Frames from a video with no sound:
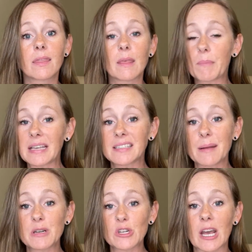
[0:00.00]
The best
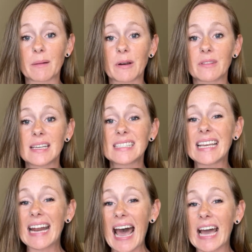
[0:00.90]
time to chat about this,
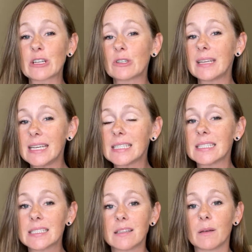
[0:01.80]
it actually
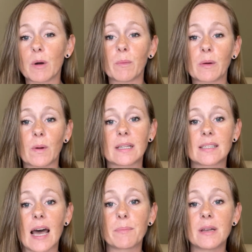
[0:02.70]
isn't in the moment when it's
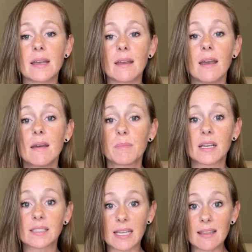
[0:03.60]
happening,
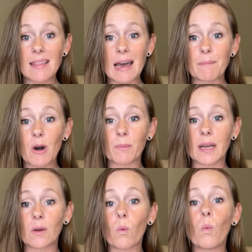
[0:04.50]
because in that
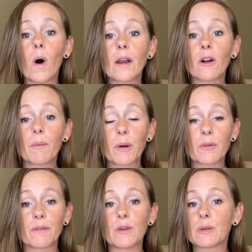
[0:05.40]
moment, one or
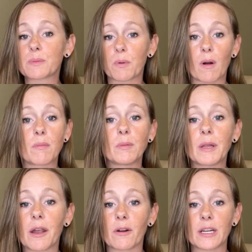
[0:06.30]
both of you is
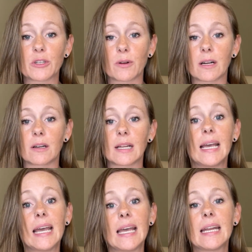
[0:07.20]
probably already triggered.
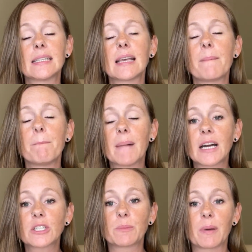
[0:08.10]
It is a
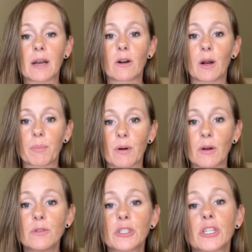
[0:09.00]
much better
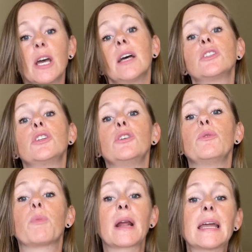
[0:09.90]
approach to
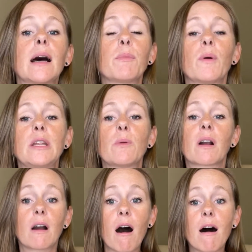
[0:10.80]
bring it up when you are
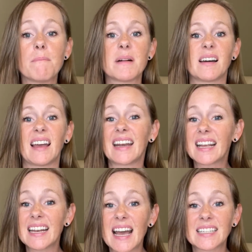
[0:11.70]
calm and
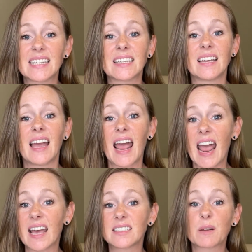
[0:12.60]
connected,
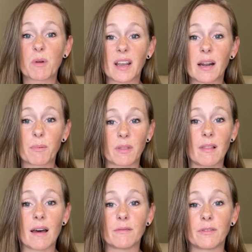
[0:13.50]
and to bring it up with
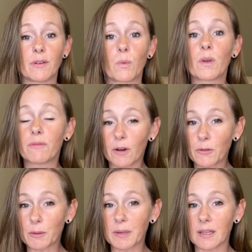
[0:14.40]
love, with
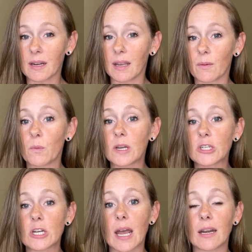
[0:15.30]
vulnerability,
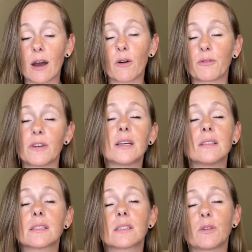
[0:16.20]
which I know
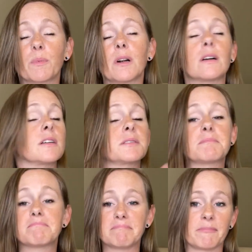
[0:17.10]
feels super
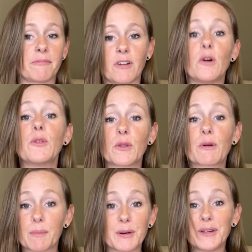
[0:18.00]

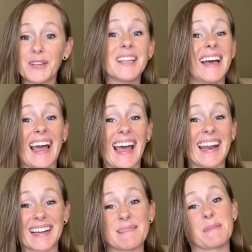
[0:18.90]
vulnerable
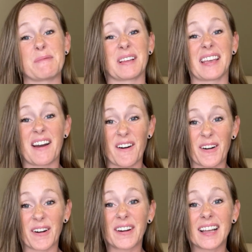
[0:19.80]
and can be really
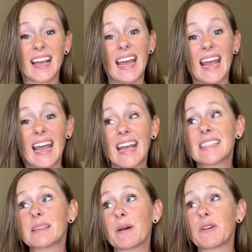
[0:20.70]
hard.
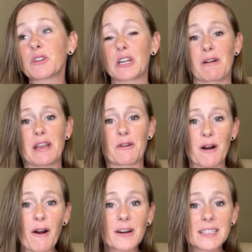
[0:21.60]
It's about sharing your
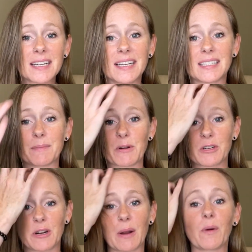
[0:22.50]
heart. It's about
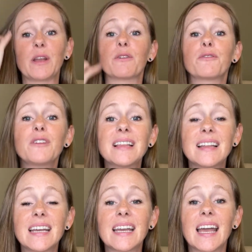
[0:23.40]
sharing what you're
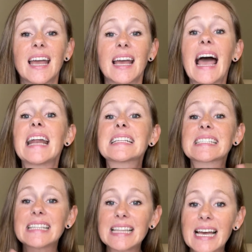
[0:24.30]
feeling. And it's
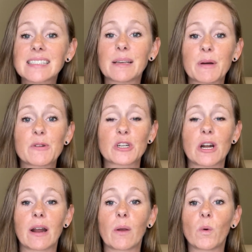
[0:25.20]
less about
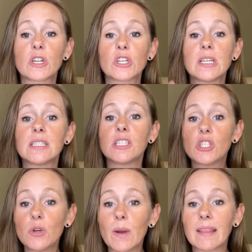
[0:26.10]
sharing what she's
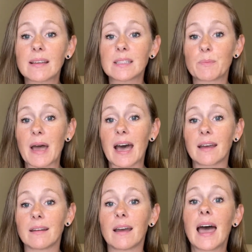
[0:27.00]
doing that's
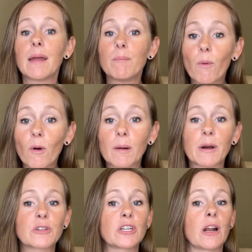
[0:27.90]
bad and more
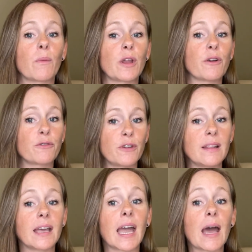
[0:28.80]
about sharing what you're
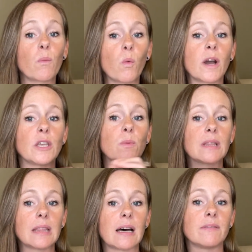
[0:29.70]
feeling and what you would
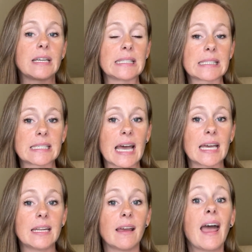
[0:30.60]
love
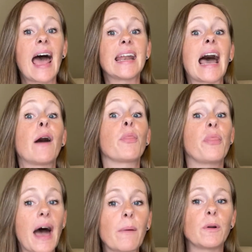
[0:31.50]
instead and how
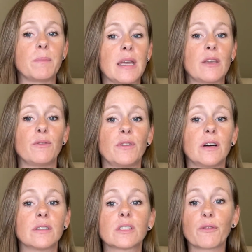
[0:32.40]
that would make you
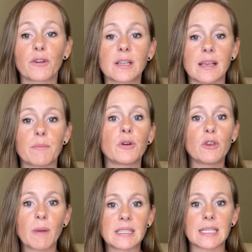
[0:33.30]
feel. So for example,
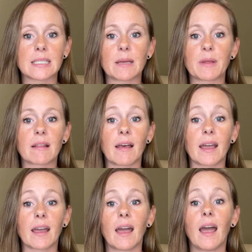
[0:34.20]
you might say something
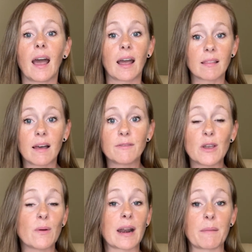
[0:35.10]
like, I love
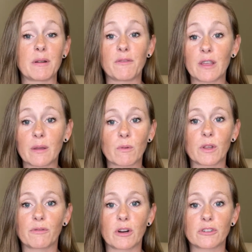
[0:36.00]
you and I've been feeling
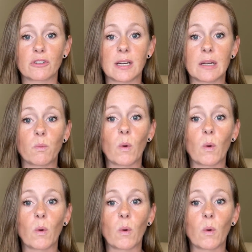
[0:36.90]
really frustrated.